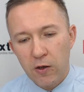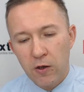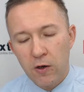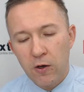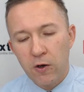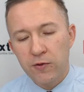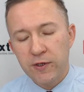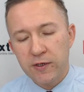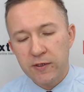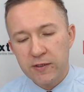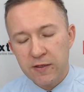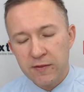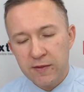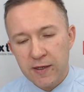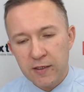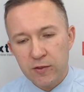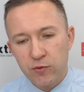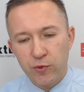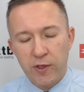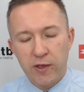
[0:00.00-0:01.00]
Other than
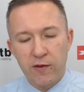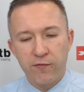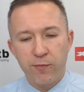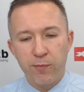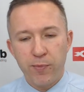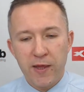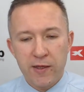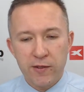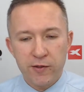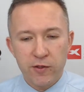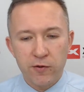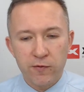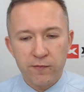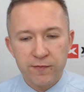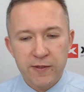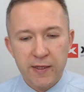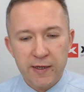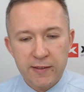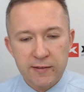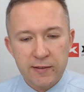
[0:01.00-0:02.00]
that, we have plenty
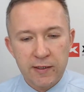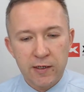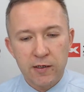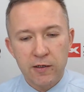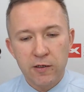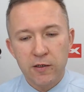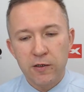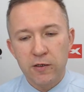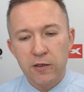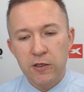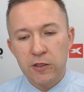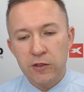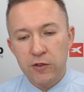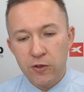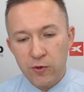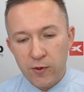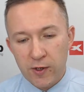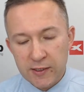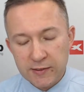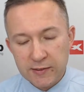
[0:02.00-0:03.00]
of data in the
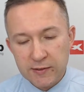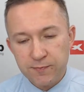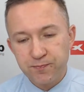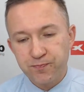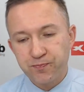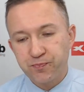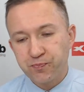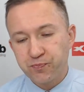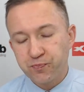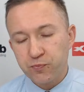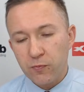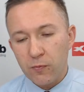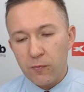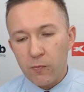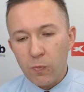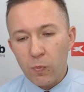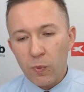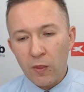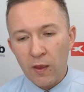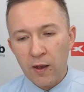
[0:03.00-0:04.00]
US.
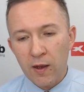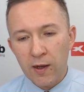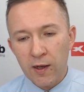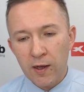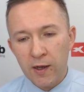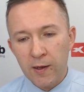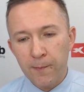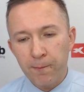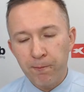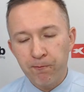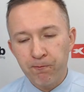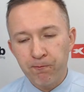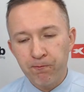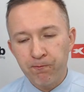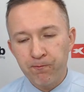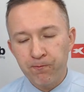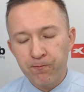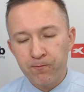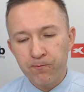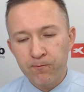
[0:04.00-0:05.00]

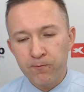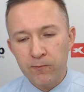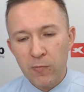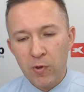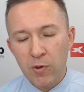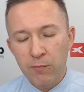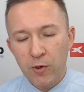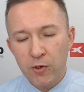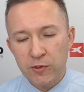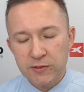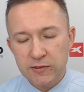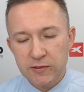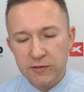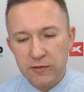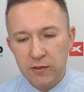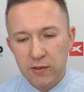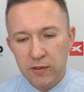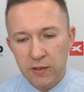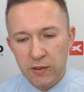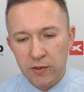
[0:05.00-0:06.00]
Most
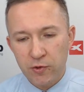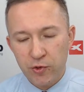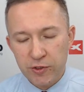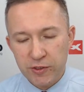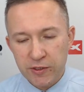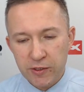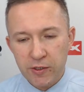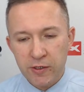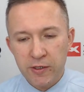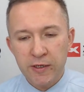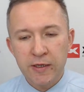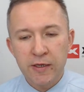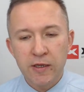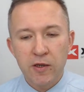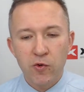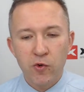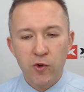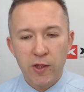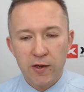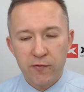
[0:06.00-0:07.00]
critically,
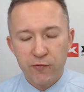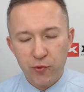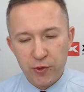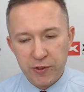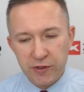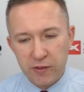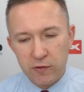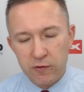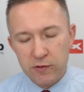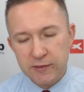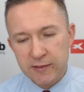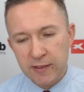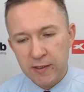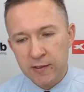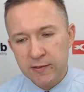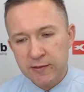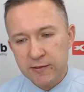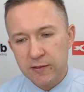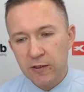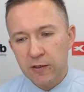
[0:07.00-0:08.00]
we'll have retail
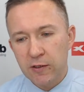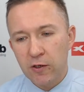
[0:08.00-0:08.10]
sales